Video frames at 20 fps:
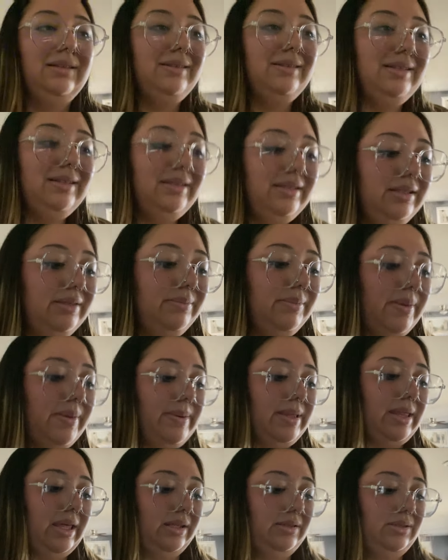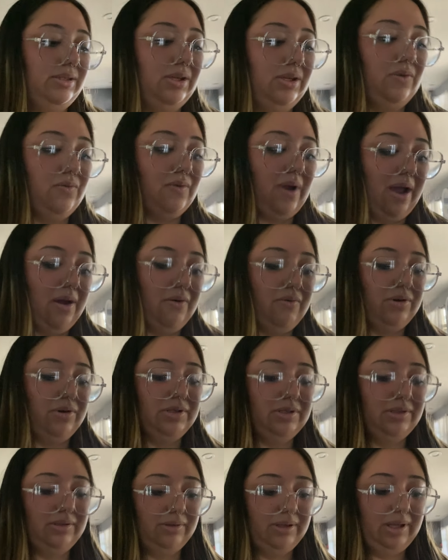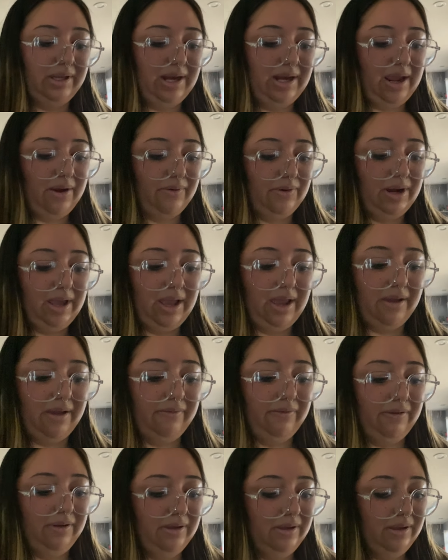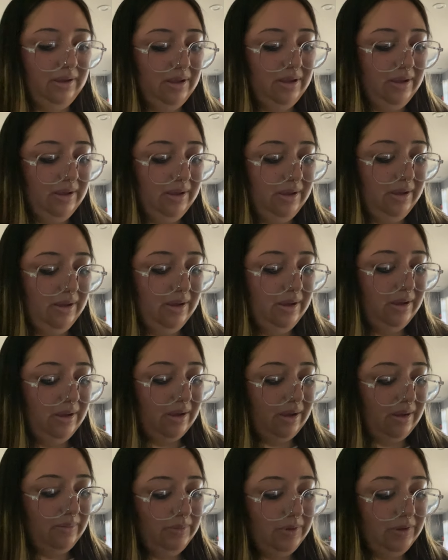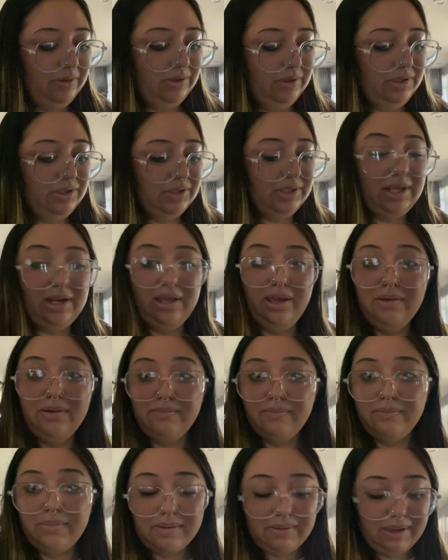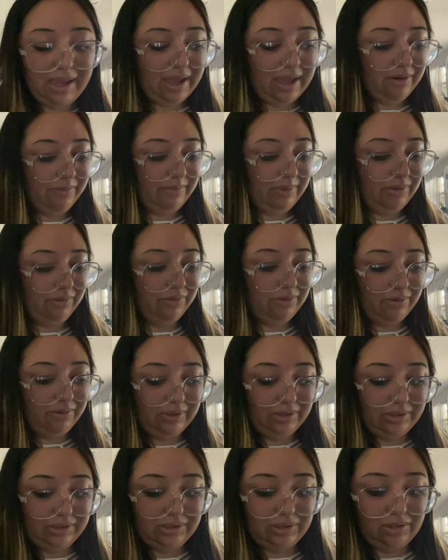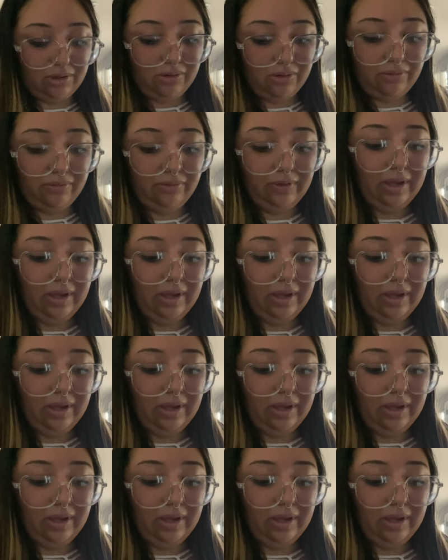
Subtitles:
maybe like 2 hours or like an hour and a half. I'm literally just heating up my can of manolo on the stove.